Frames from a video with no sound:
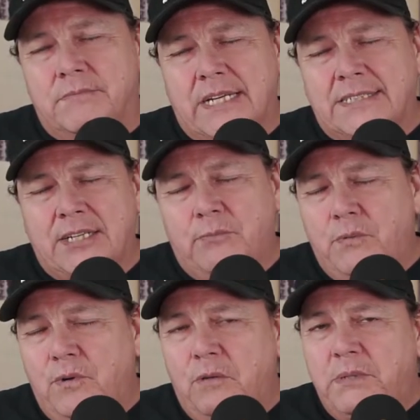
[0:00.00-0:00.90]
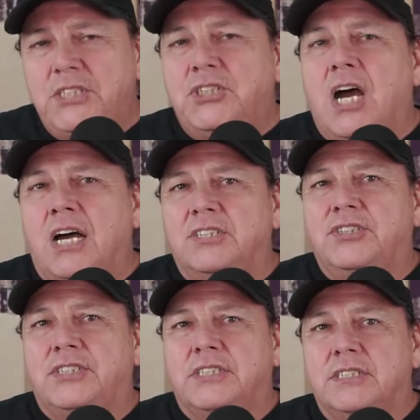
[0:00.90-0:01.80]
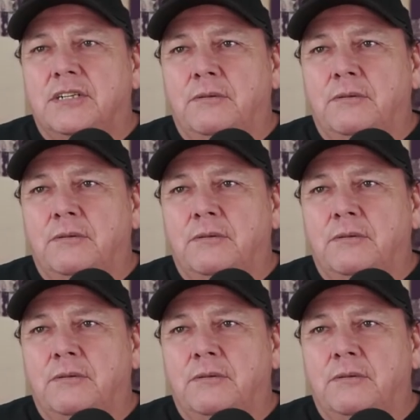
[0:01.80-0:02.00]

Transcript: will be judged